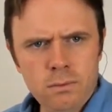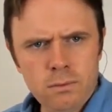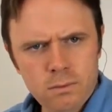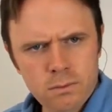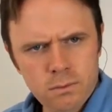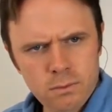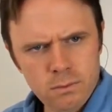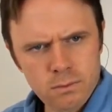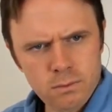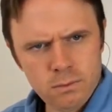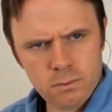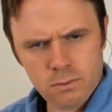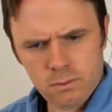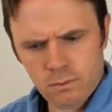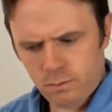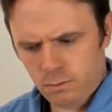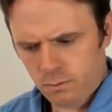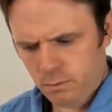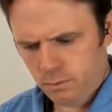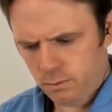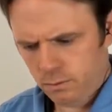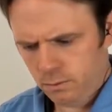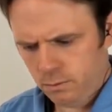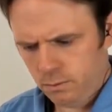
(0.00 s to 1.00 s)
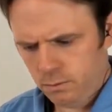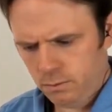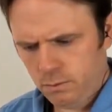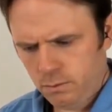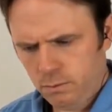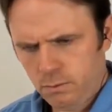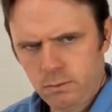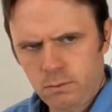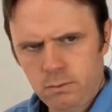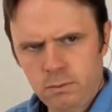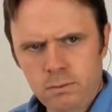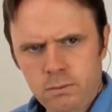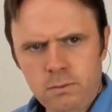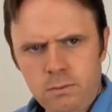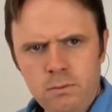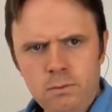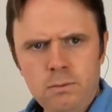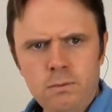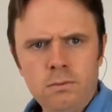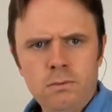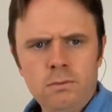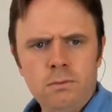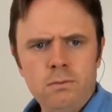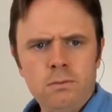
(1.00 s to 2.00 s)

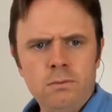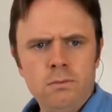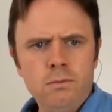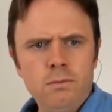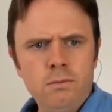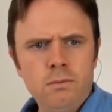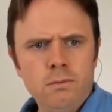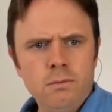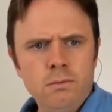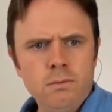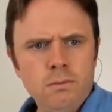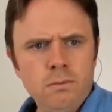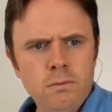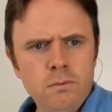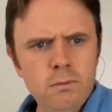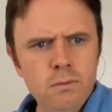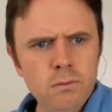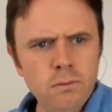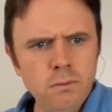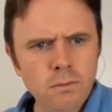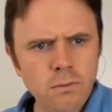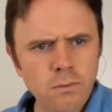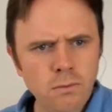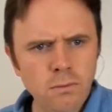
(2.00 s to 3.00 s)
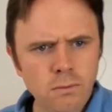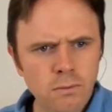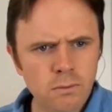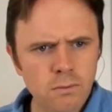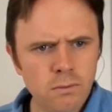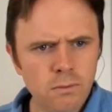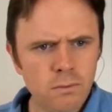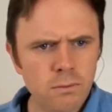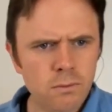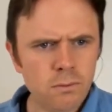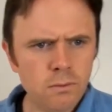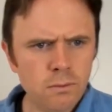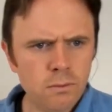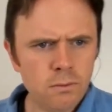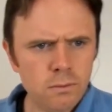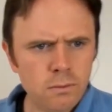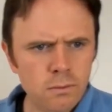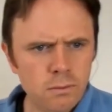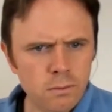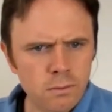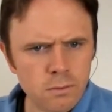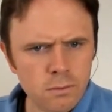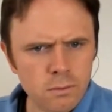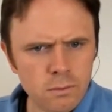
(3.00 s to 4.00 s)

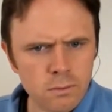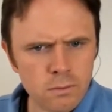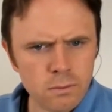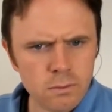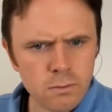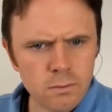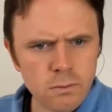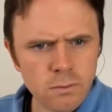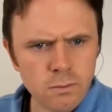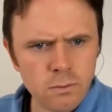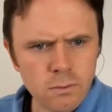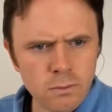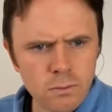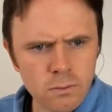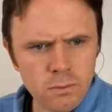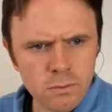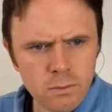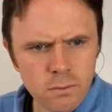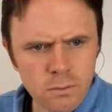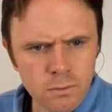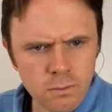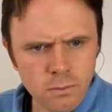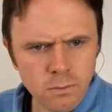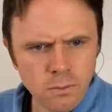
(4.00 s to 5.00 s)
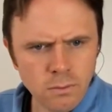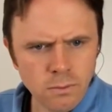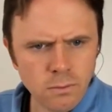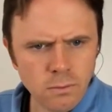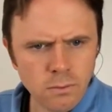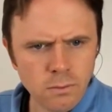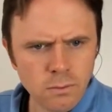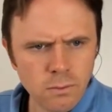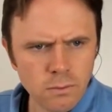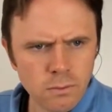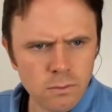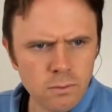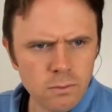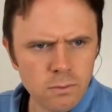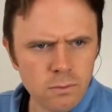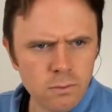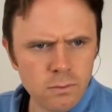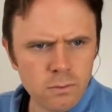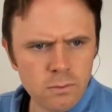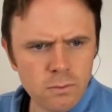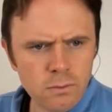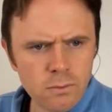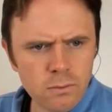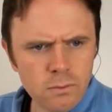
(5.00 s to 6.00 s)

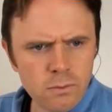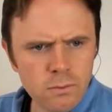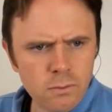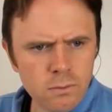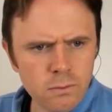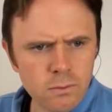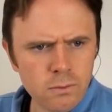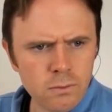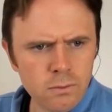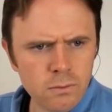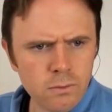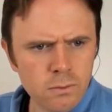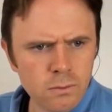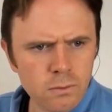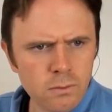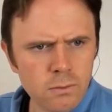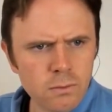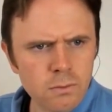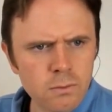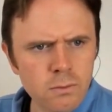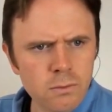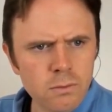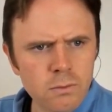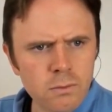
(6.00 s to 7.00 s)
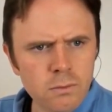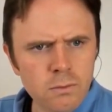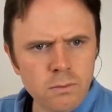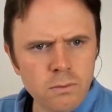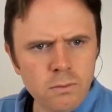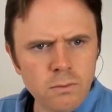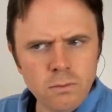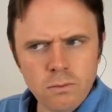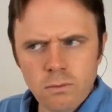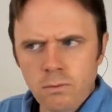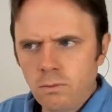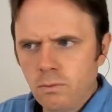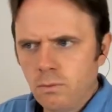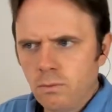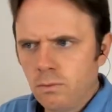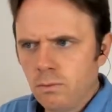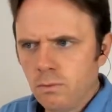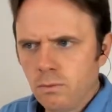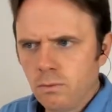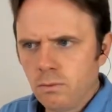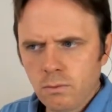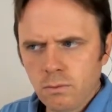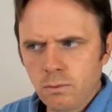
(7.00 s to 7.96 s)
This person isn't speaking.